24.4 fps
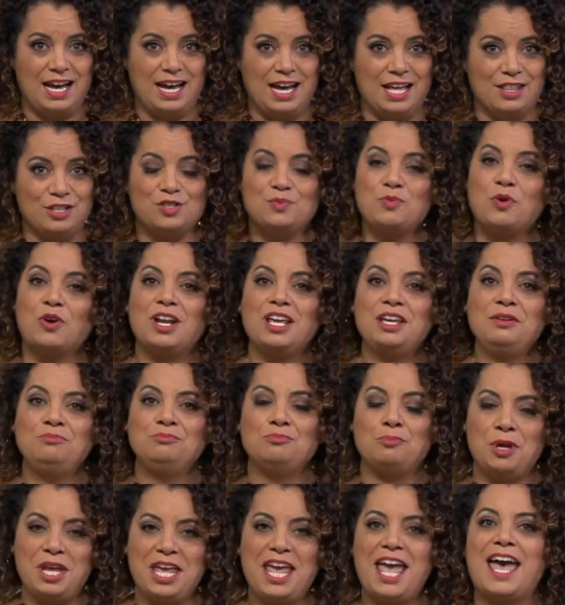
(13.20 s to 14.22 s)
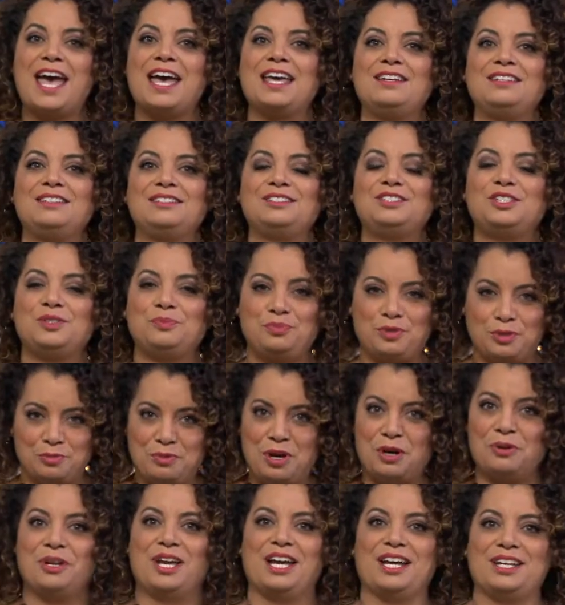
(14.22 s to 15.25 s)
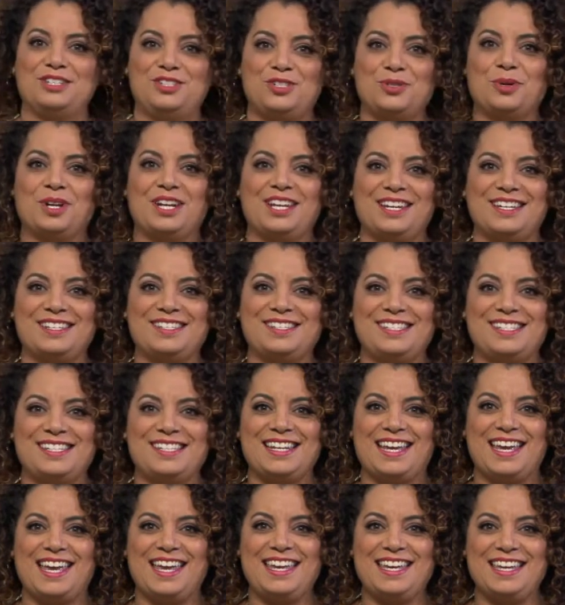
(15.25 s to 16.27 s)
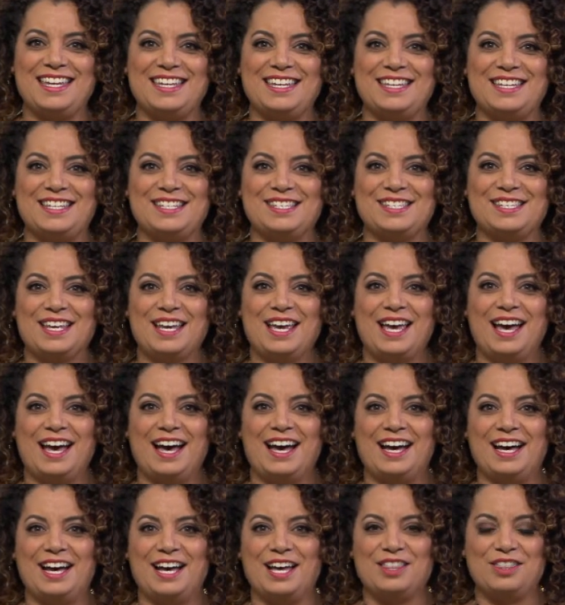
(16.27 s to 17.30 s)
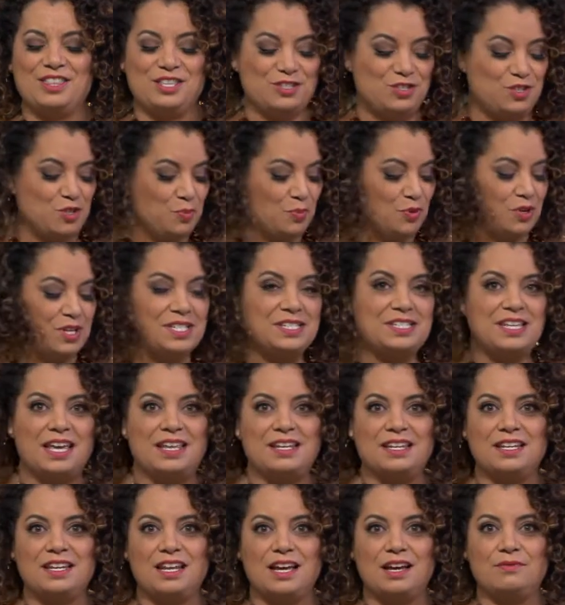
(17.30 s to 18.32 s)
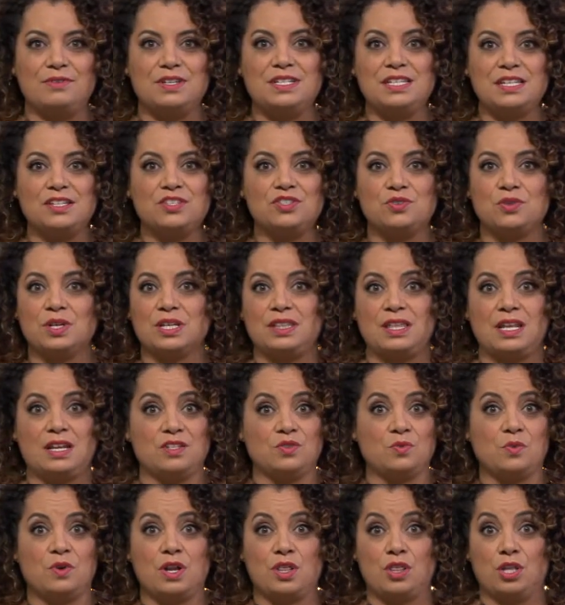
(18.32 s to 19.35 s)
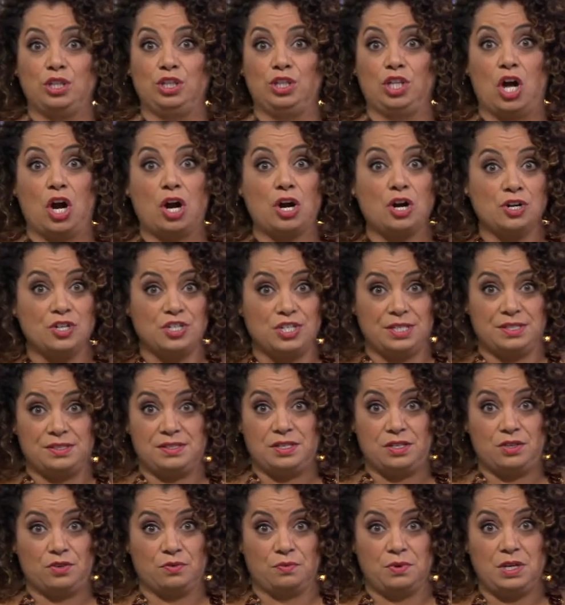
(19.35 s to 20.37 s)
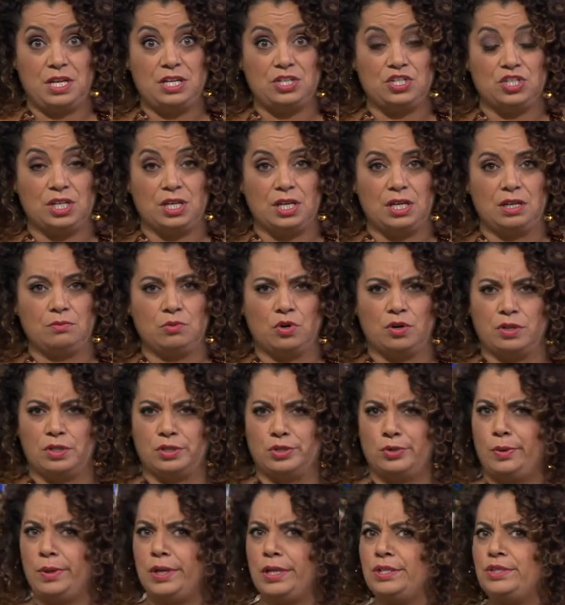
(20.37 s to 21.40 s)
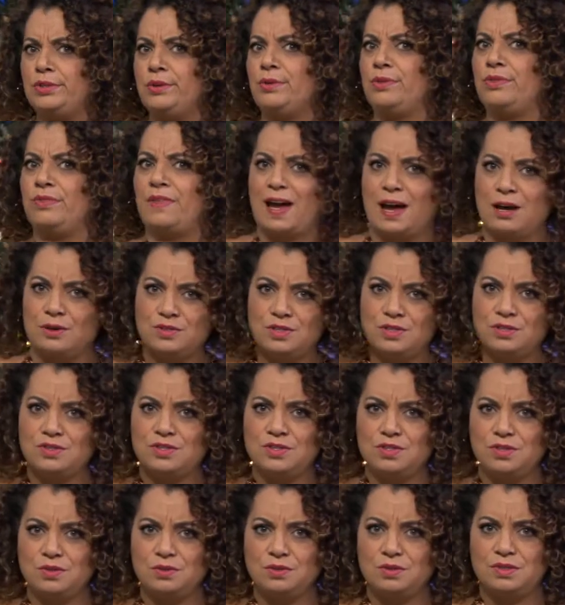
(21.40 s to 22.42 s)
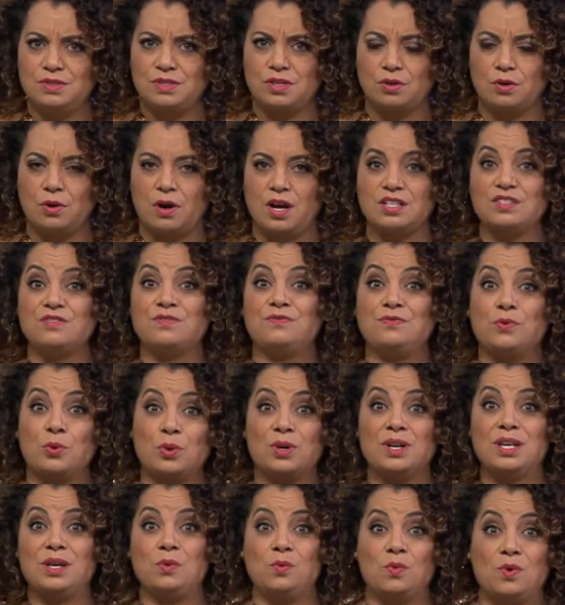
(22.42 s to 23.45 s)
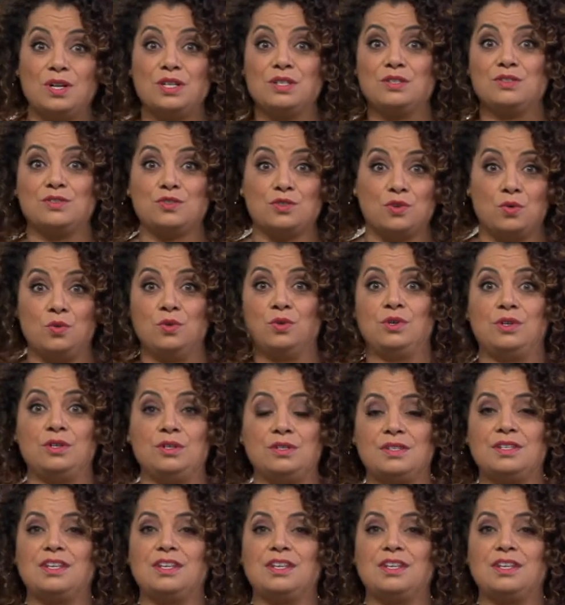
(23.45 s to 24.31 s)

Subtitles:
This morning, we head to Pomona. Joining us today is the superintendent of a district that is one of the largest in the region, more than 22,000 students across 41 schools,